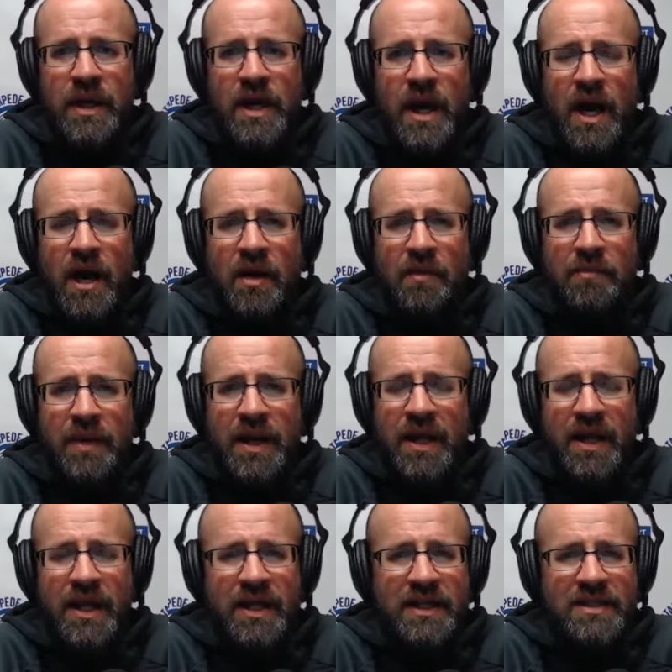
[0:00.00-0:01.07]

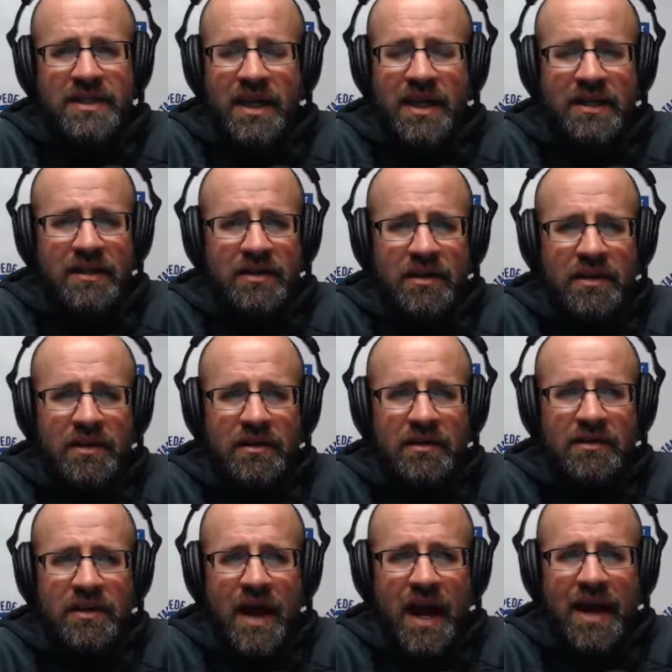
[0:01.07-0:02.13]
And
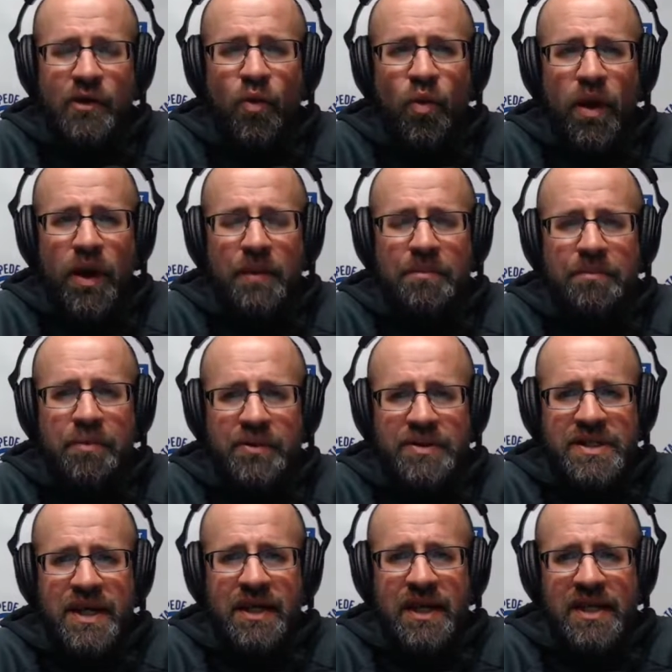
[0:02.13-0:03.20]
I don't want to
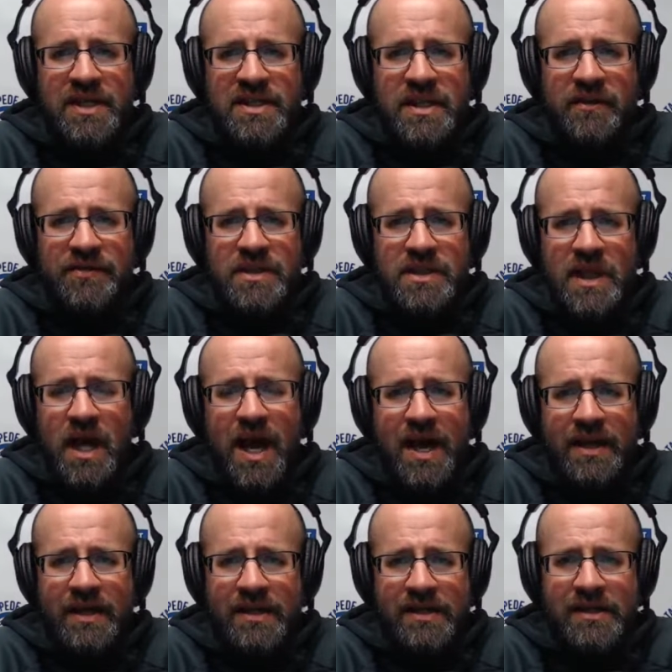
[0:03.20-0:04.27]
present it as if slot
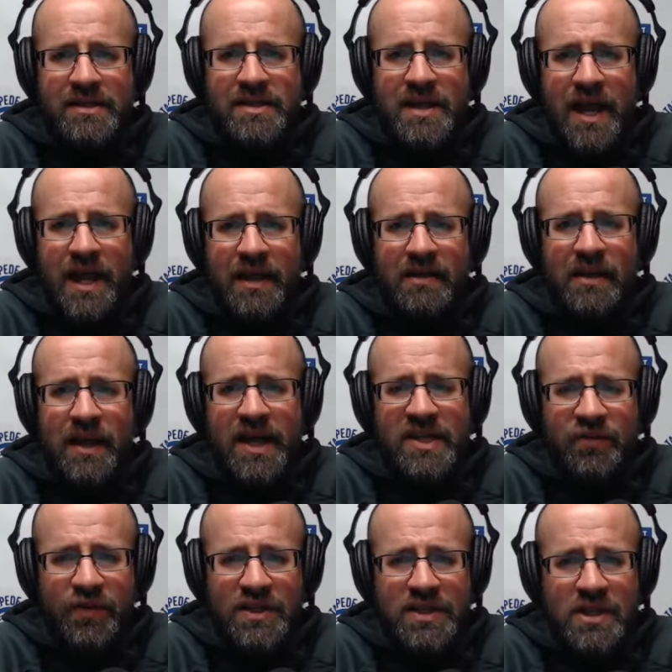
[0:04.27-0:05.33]
is a less
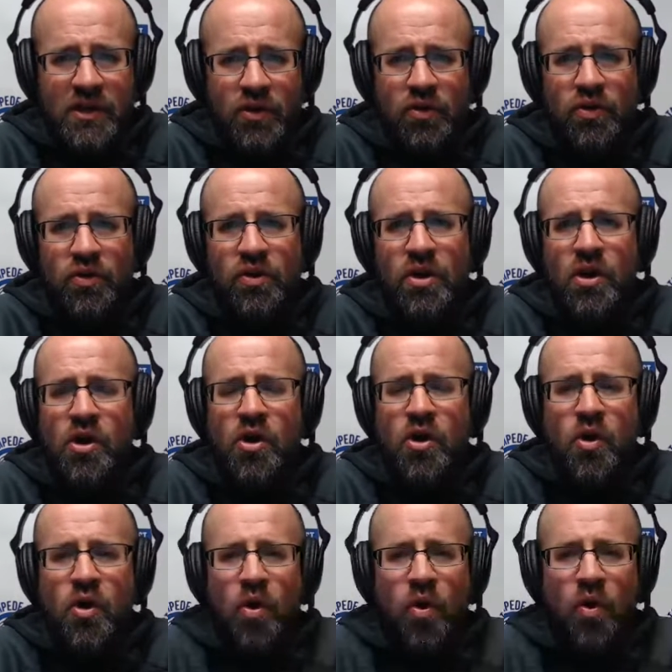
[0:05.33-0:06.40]
physical
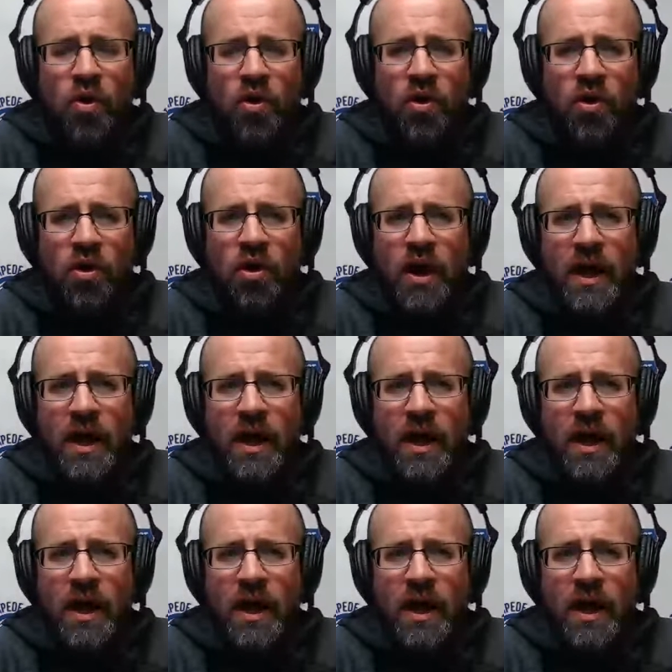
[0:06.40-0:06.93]
or